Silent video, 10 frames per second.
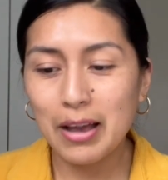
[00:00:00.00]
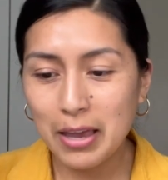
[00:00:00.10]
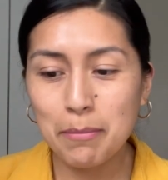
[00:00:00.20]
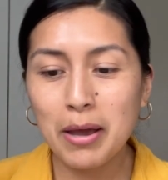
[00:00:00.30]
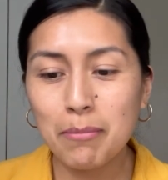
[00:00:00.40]

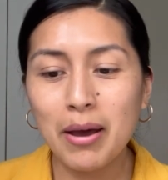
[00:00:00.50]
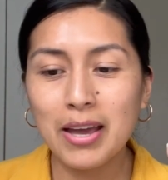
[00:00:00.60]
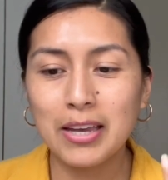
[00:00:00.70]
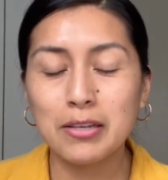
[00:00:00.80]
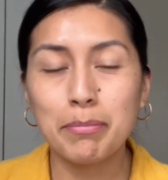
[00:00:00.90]
in my
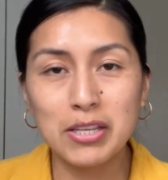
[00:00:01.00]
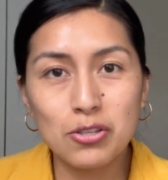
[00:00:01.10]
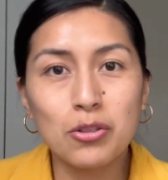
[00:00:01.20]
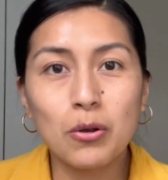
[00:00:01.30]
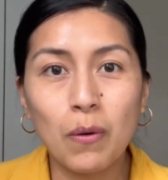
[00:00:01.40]
mind,
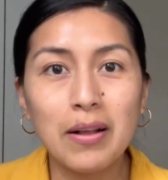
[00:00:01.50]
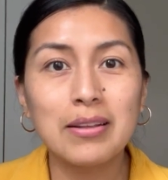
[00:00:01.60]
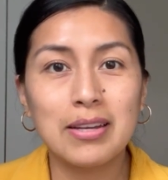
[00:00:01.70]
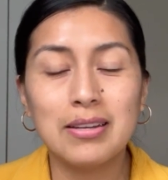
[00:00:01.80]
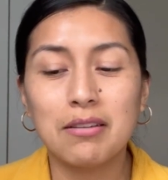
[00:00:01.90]
based on the
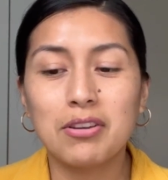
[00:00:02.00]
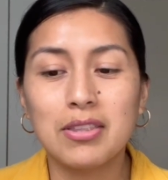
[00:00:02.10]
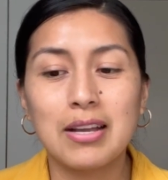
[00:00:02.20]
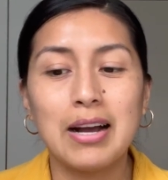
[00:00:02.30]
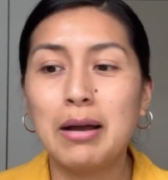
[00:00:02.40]
quality and
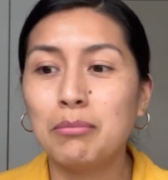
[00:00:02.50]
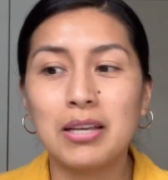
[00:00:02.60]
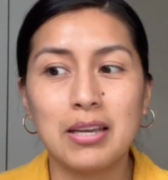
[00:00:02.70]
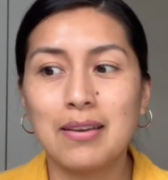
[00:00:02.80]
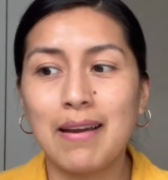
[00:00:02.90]
everything, I'm
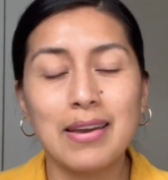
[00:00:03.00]
like,